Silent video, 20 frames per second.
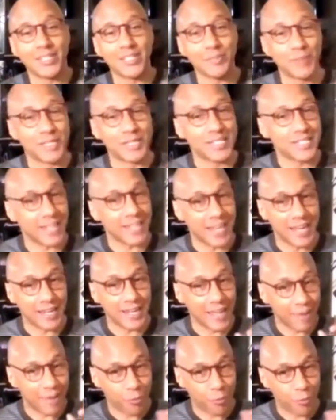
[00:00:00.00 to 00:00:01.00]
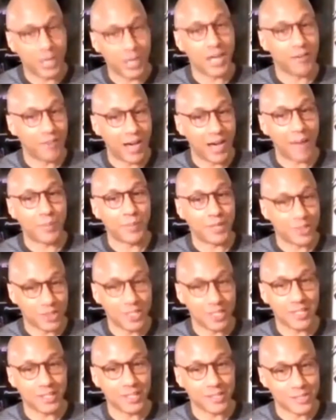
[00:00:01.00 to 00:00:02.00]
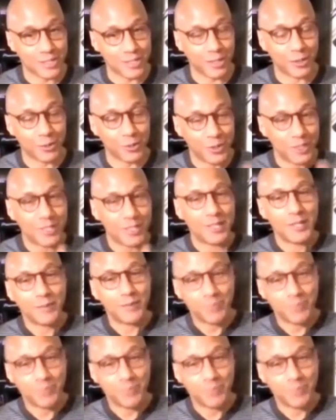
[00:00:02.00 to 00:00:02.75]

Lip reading: just been saying whatever I've been thinking. So